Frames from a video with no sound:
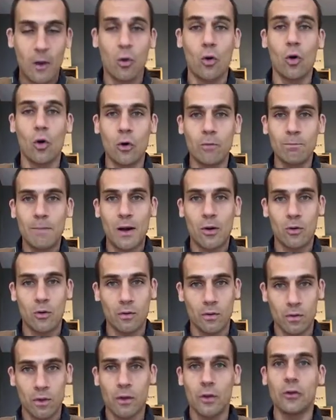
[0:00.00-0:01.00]
own
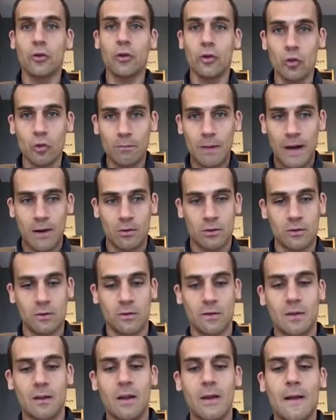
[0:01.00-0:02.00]
barrels, new
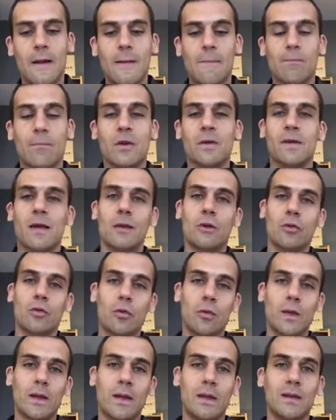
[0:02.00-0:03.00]
barrels, but that
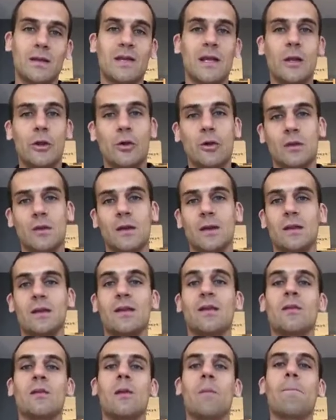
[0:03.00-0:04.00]
we diluted
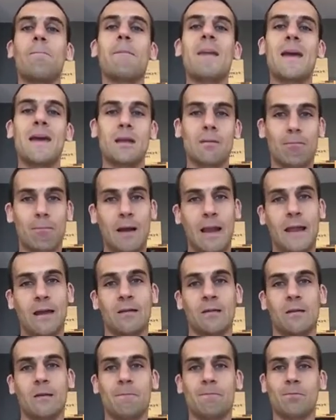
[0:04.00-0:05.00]
in the main
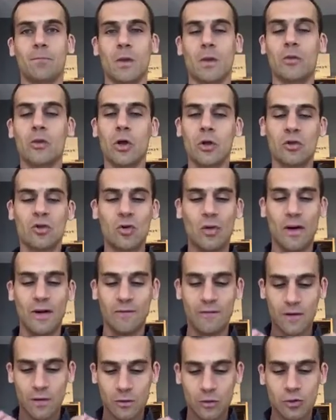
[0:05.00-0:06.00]
blend, not to have
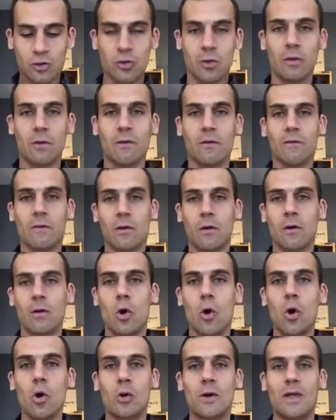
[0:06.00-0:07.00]
this strong
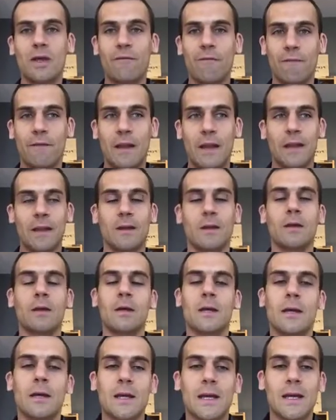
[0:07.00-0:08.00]
oaky feeling
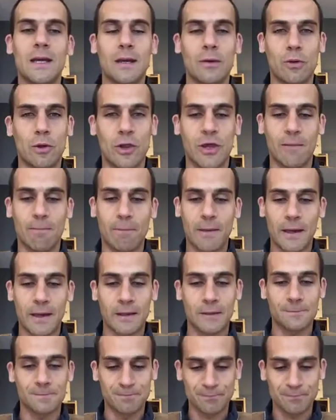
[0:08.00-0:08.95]
in our champagne.